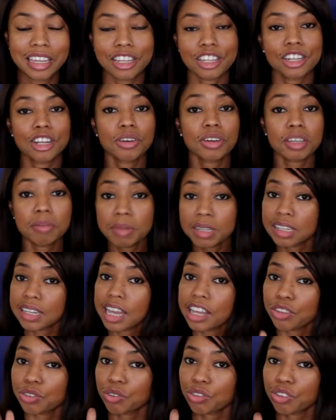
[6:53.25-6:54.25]
You know, it can be
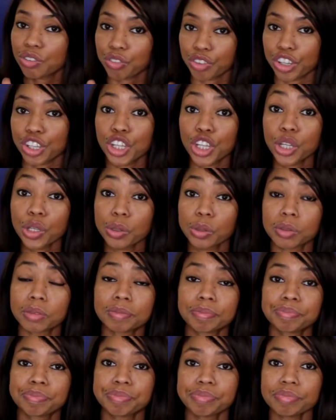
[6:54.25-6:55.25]
dangerous for you
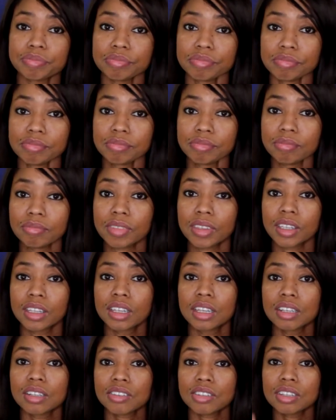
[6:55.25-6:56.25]

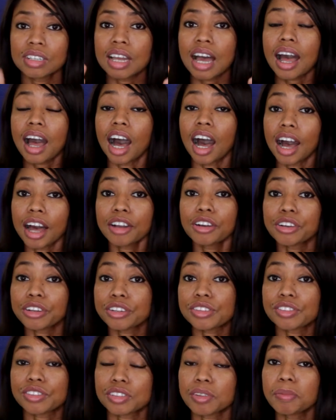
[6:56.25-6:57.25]
to not
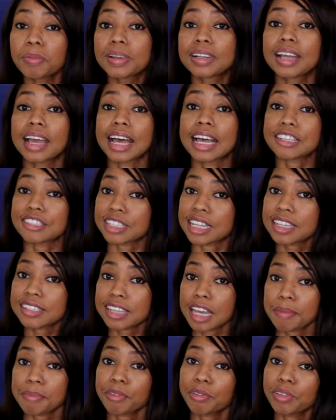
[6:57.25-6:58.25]
honor someone that has that
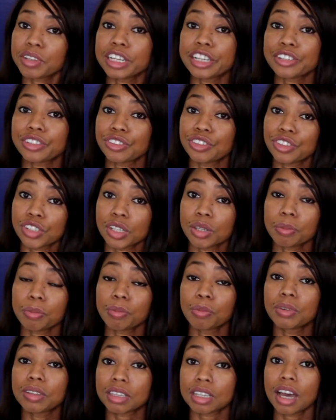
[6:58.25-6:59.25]
type of
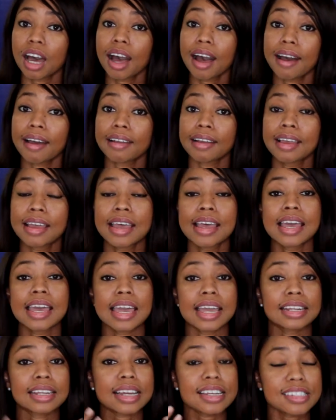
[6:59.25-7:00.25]
relationship with God.
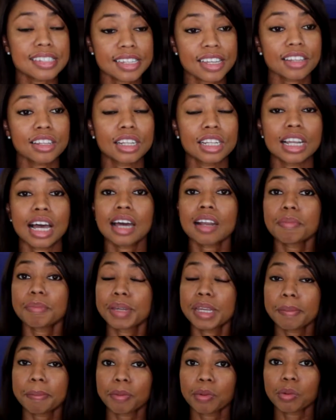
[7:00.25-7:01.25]
And I tell a lot of
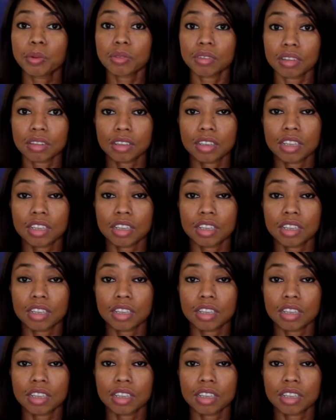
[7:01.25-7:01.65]
people